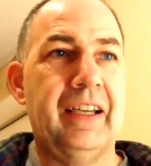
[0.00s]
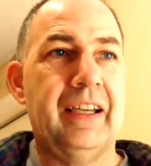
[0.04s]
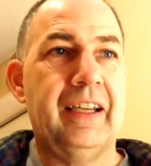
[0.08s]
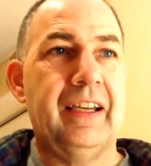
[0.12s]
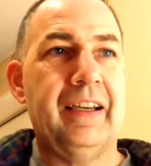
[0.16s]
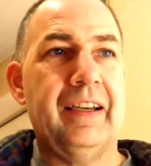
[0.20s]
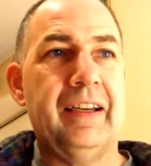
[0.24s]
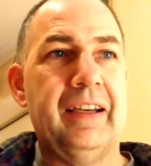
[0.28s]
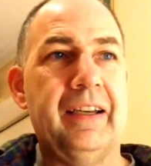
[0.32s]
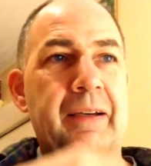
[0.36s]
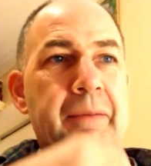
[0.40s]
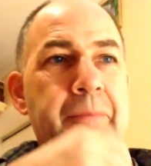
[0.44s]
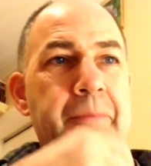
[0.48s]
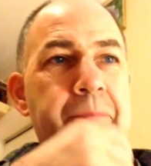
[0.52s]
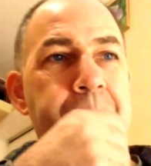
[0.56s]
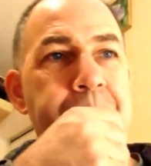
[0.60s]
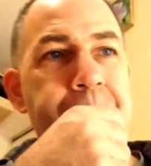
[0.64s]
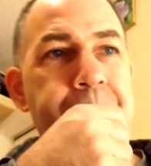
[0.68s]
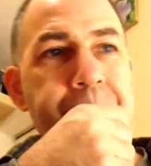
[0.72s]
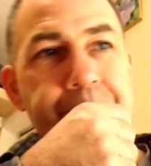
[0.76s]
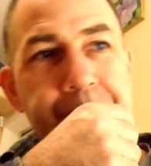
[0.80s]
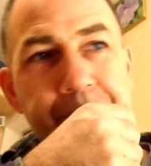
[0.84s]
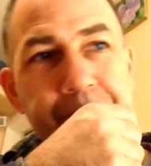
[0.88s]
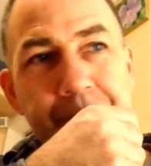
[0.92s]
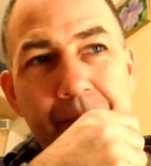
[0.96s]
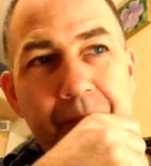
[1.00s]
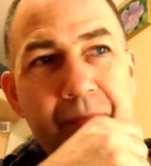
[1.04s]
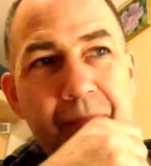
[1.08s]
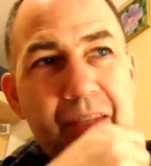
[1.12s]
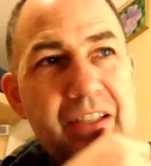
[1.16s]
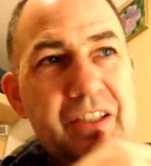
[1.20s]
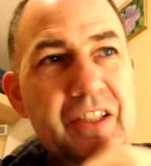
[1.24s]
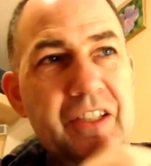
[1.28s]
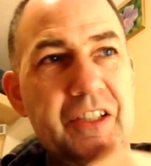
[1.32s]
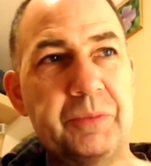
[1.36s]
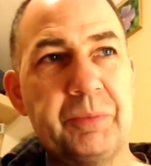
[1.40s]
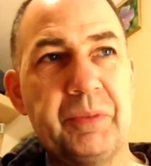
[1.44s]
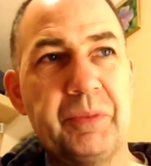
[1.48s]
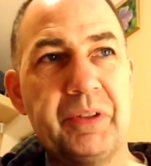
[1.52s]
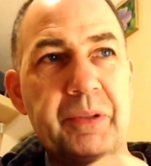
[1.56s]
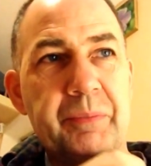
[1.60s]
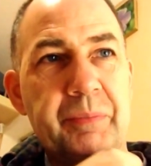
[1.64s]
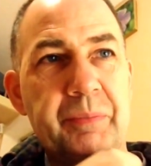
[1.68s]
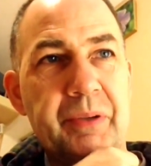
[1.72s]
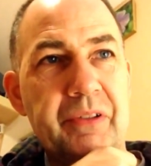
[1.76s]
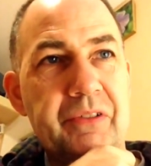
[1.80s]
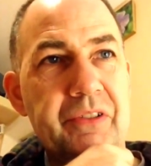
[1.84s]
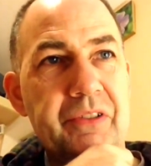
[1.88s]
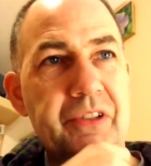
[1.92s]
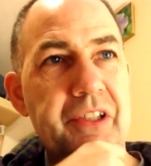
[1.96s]
£6 million
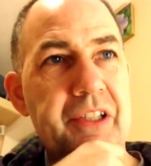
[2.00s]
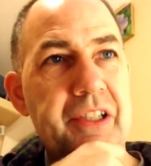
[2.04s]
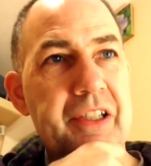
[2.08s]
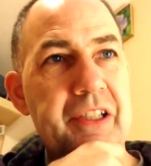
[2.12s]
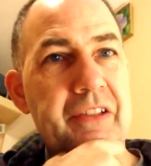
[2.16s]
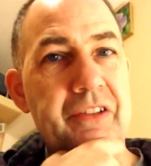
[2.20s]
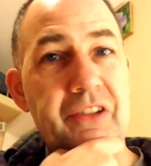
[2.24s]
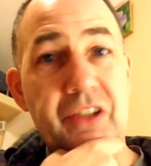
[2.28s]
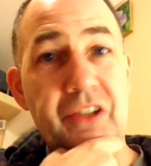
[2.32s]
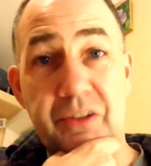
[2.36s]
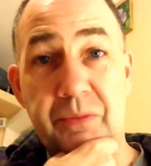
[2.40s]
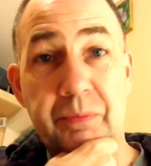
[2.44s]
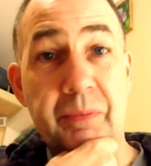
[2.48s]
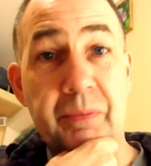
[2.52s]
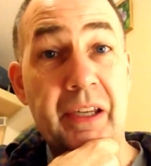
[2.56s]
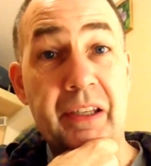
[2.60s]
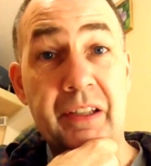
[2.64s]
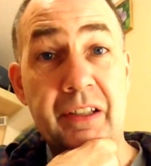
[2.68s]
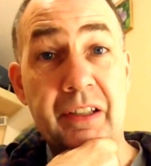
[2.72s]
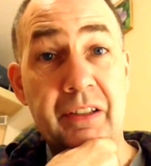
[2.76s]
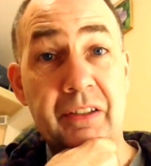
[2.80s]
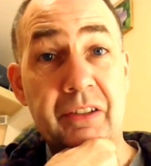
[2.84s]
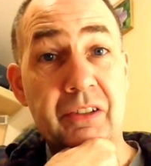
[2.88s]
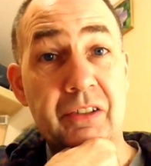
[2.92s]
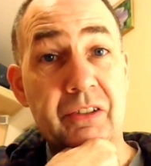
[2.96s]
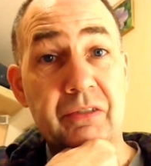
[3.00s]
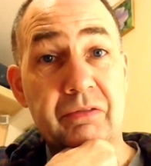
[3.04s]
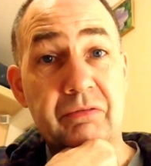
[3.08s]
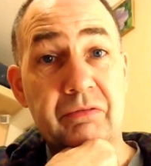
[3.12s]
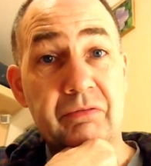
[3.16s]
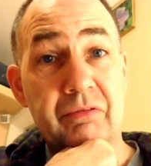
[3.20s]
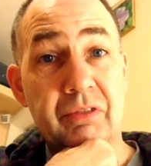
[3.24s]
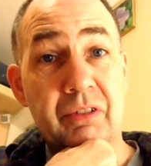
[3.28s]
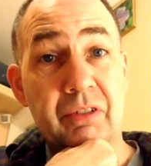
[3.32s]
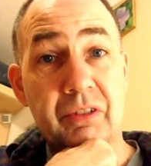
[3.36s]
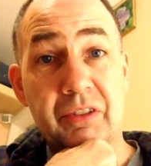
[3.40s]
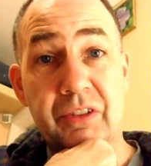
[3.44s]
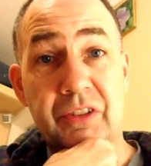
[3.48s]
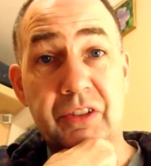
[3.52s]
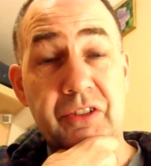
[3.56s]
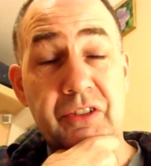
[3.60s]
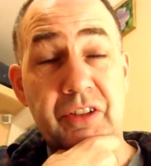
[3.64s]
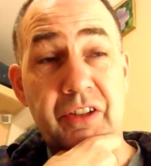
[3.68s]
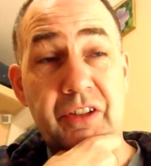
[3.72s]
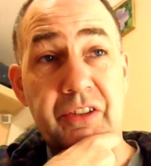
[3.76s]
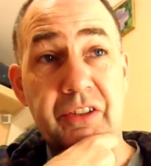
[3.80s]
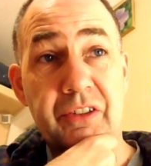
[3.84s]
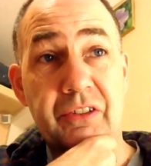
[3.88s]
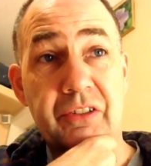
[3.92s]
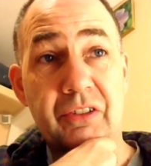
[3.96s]
a year, just maintenance, not
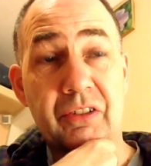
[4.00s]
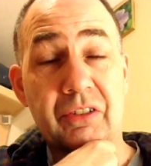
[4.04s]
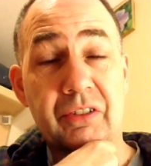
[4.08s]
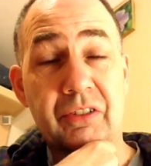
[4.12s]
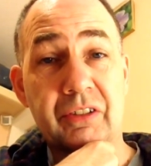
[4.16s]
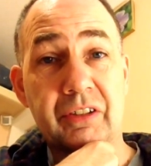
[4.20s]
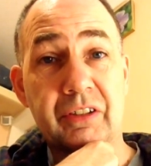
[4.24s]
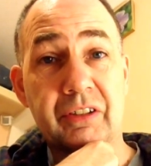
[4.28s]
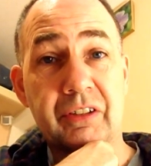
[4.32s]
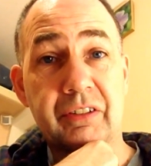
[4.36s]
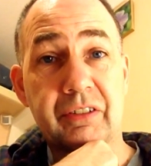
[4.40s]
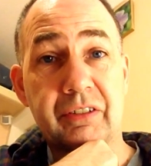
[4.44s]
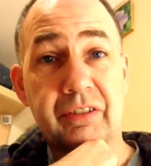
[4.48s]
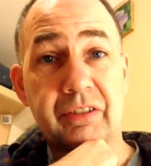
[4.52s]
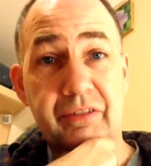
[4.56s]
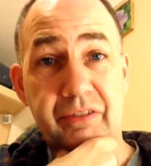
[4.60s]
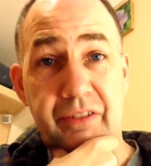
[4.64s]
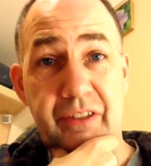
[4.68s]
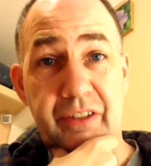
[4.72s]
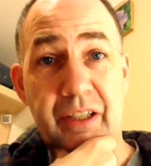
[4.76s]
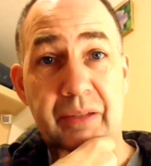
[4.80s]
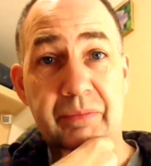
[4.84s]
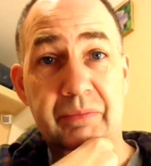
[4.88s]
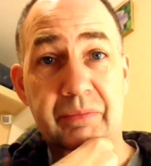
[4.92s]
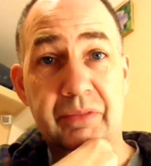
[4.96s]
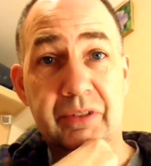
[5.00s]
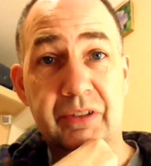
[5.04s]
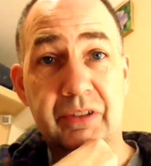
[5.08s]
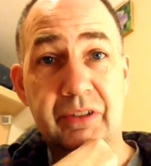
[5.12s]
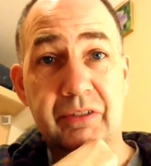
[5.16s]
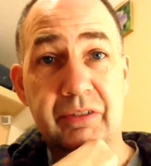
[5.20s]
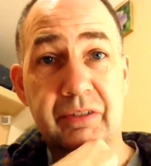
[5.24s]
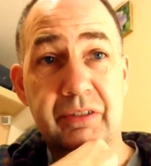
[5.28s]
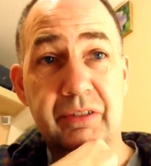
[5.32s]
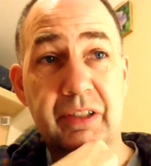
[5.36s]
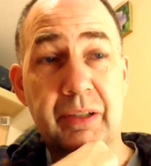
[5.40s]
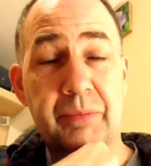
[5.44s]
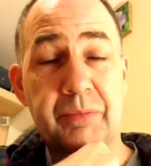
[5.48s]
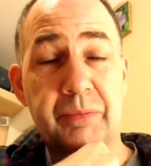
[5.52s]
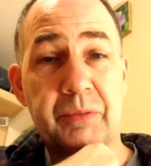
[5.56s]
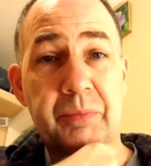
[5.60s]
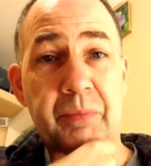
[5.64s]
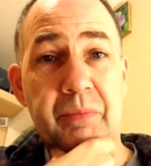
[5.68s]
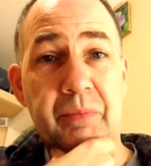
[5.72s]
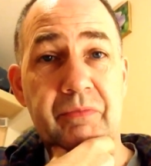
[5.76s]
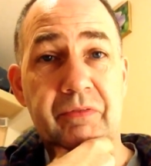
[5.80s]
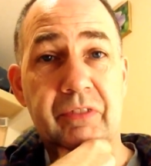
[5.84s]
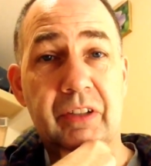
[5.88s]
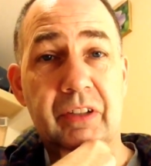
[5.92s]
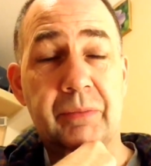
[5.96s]
construction, on the Thames
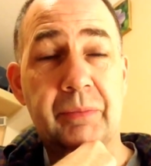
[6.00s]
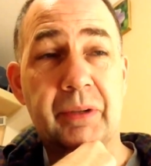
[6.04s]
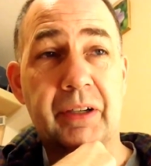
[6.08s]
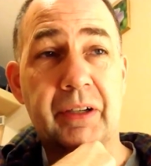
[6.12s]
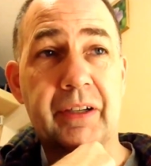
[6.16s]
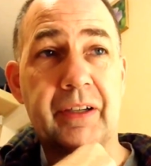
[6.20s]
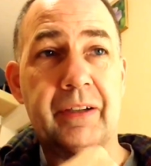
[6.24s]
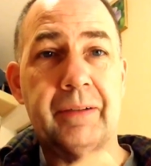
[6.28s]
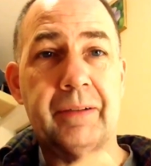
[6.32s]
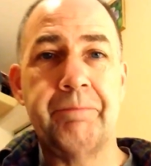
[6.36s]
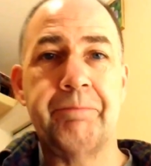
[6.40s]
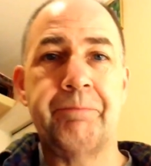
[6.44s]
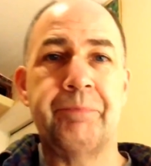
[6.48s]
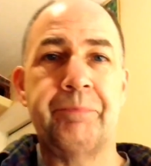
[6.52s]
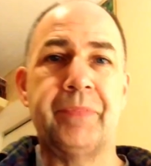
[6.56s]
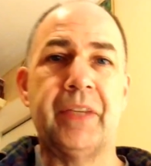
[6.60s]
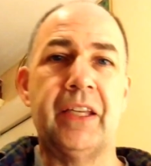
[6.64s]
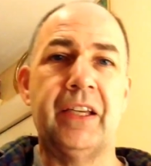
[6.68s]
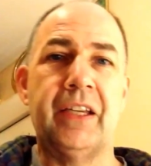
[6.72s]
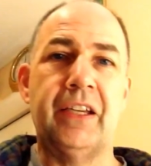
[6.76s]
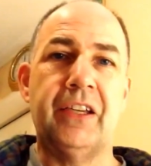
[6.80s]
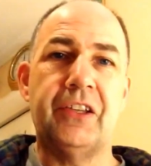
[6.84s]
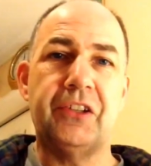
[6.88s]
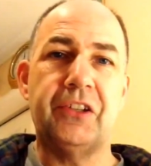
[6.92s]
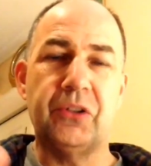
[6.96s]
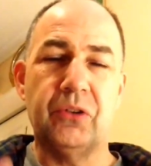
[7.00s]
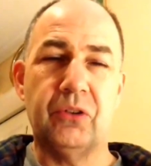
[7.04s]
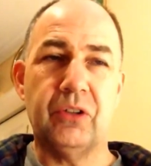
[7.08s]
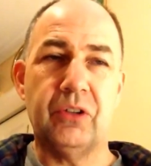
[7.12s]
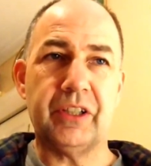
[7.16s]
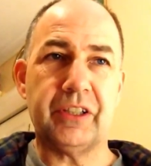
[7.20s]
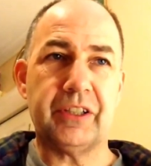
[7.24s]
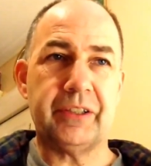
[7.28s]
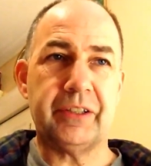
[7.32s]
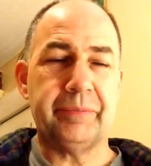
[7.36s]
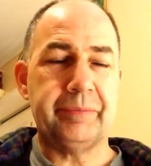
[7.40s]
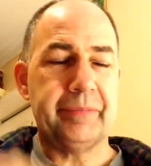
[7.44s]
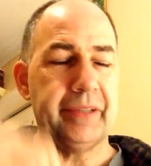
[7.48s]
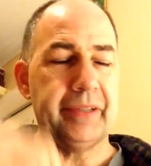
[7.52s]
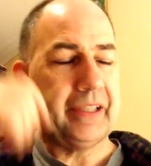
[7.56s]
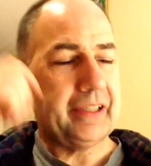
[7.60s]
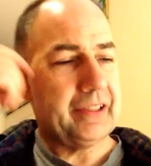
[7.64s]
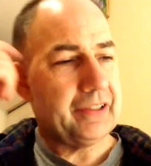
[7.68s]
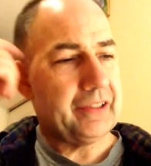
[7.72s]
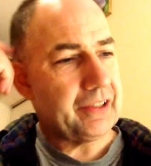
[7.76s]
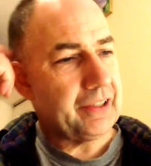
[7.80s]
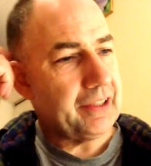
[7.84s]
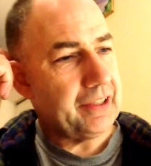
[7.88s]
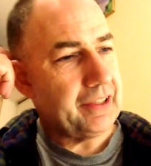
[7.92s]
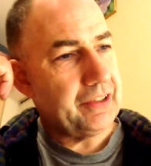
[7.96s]
flood barrier. York,
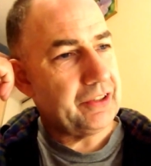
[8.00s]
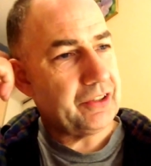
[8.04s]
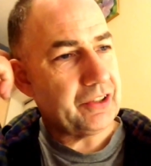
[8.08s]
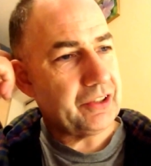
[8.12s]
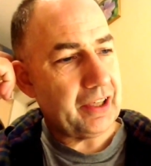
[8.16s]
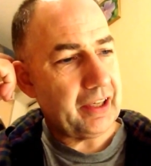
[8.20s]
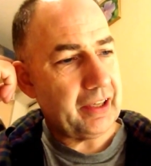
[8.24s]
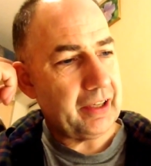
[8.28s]
it is,